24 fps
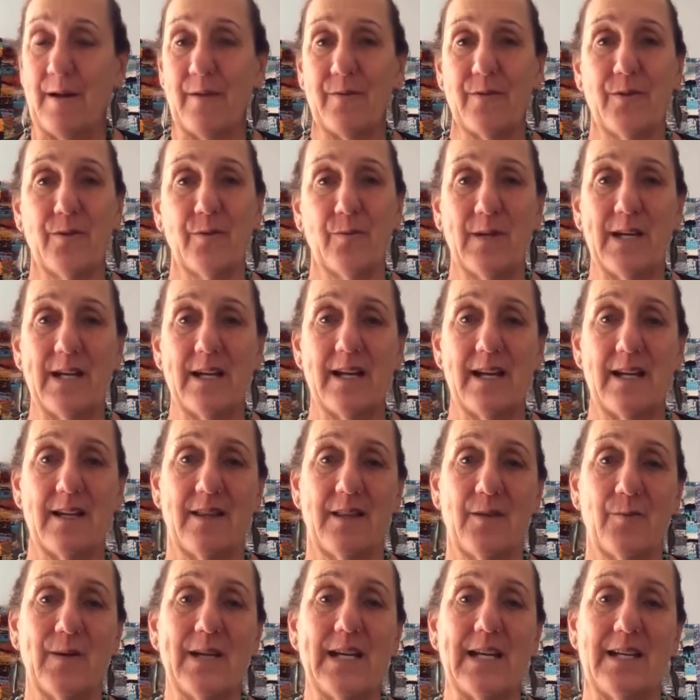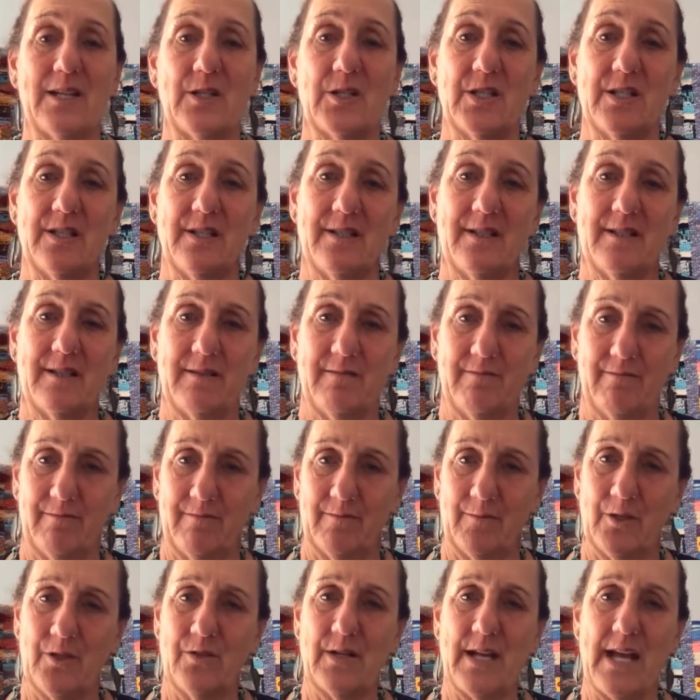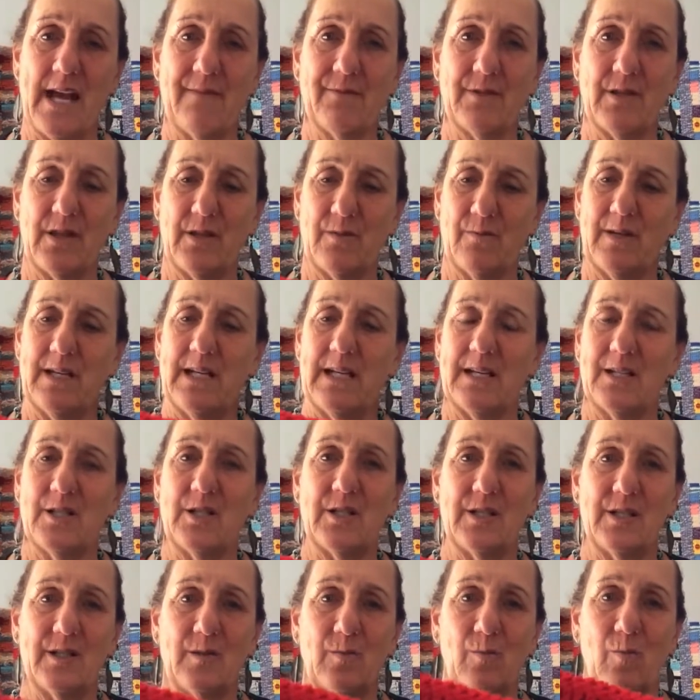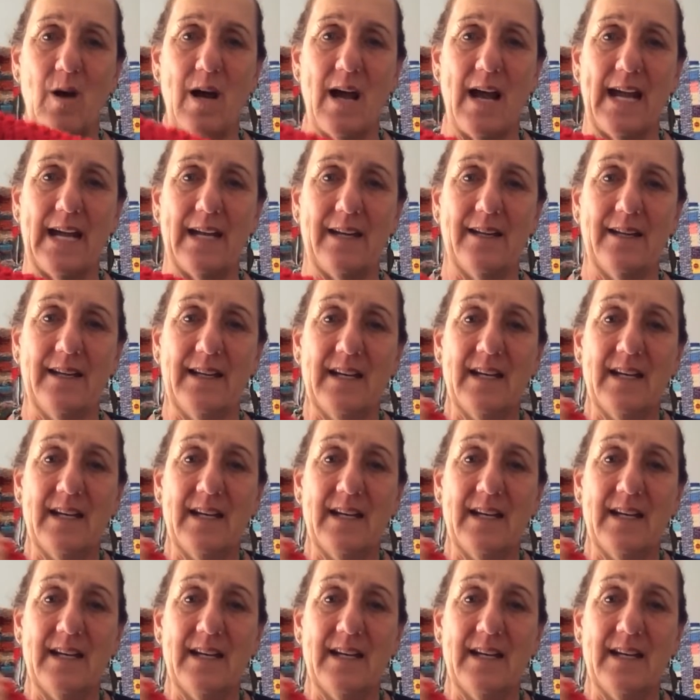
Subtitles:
3 inches, 2.5 to 3 inches wide.